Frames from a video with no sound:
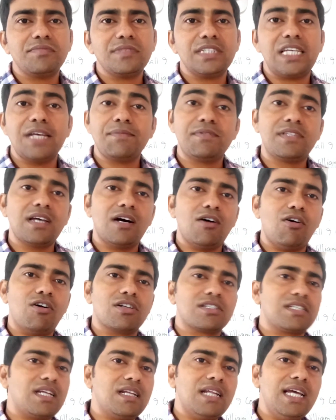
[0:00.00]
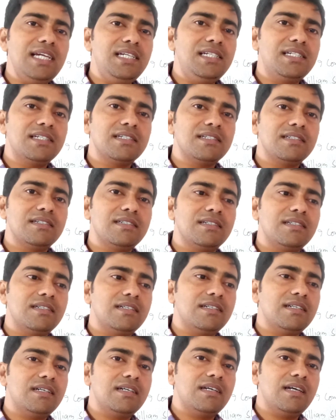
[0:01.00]
gives the hot sunlight,
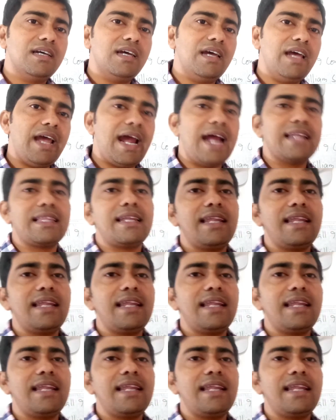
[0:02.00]
and